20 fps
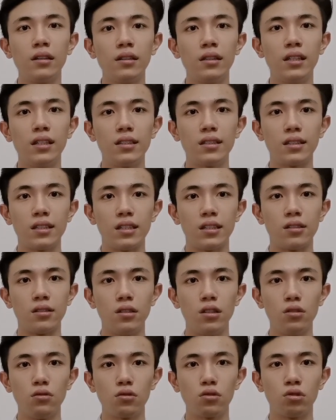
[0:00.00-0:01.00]
This is
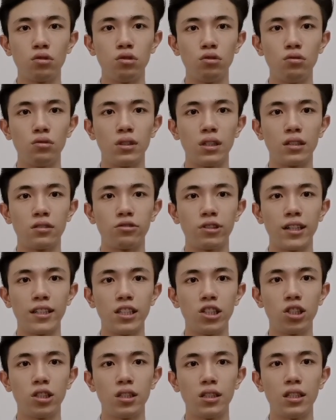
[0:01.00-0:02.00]
due to the
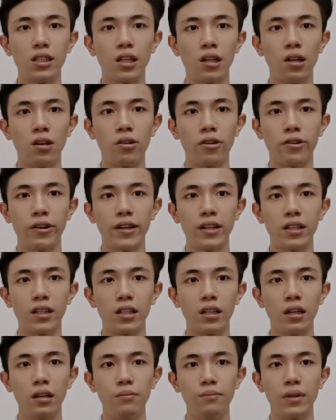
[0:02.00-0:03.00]
traditional
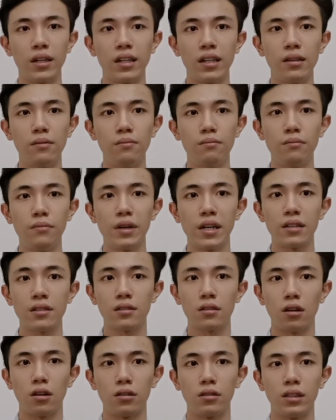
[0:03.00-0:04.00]
algorithm being
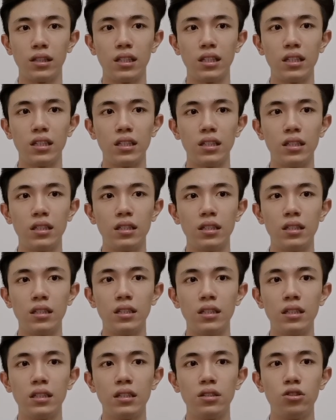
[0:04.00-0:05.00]
based on the
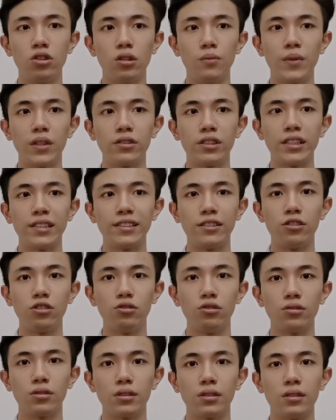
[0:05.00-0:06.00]
geometric
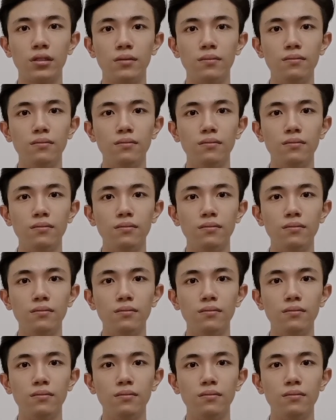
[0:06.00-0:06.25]
rules.